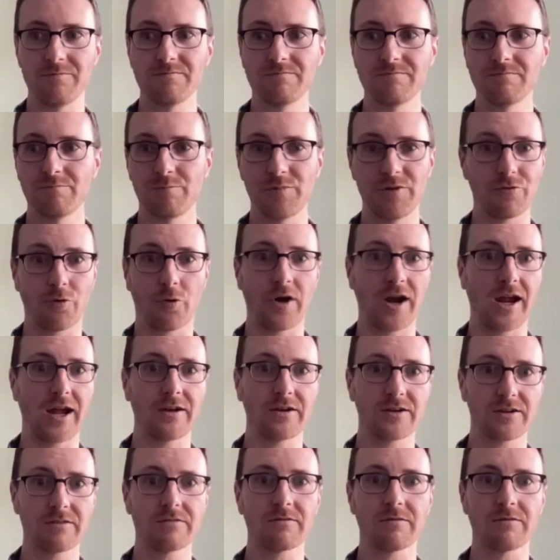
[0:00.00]

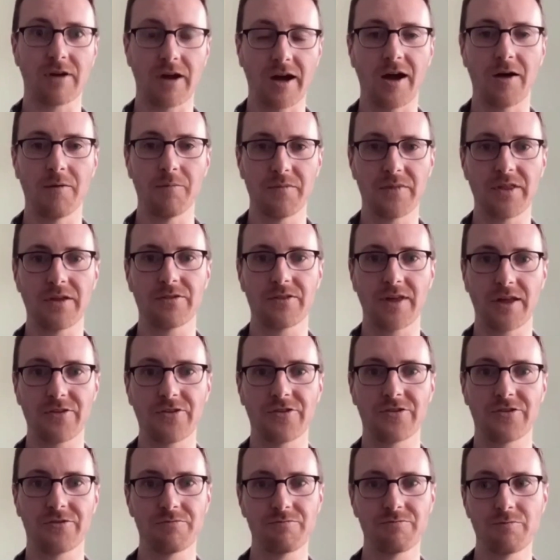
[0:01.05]
beforehand.
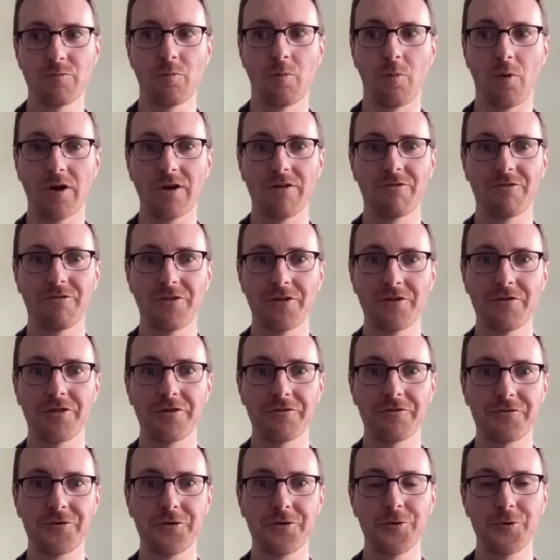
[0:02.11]
That's one of the
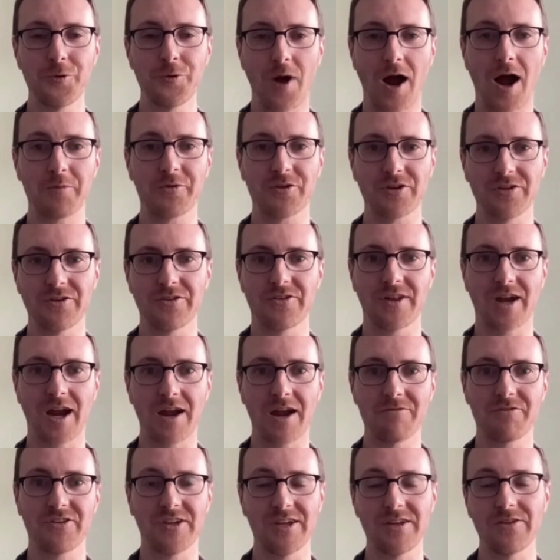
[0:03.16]
few options that
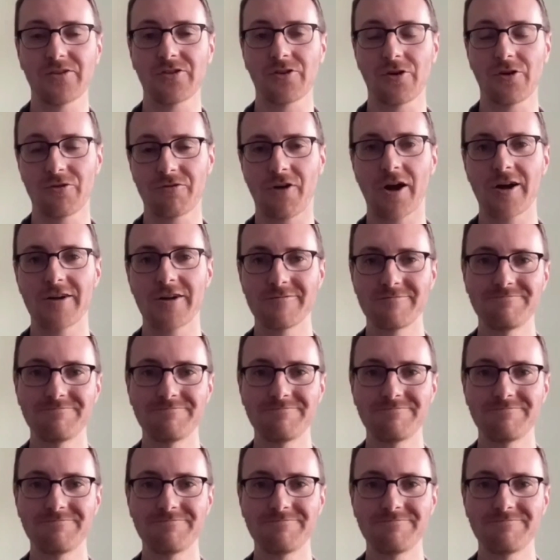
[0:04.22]
I've seen so far.